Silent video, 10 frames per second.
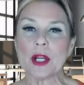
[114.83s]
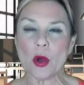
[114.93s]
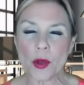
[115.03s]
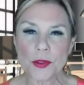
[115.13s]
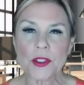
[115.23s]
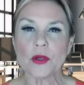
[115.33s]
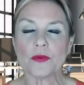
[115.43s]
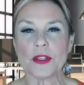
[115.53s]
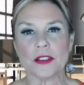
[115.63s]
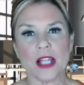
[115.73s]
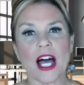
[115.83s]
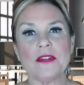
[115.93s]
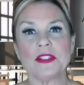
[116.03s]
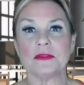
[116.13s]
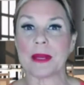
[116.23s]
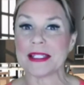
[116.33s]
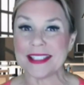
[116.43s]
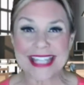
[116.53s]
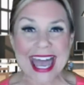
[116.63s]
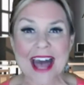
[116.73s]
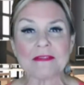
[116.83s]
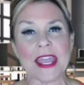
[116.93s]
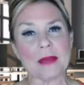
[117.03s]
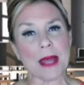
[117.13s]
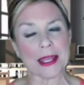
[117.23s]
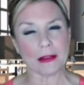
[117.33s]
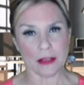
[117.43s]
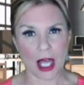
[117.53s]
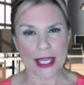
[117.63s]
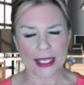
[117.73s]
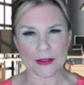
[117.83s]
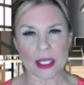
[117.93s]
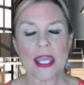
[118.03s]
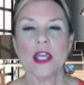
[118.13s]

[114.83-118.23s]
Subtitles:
but also for the lives of my staff and my clients.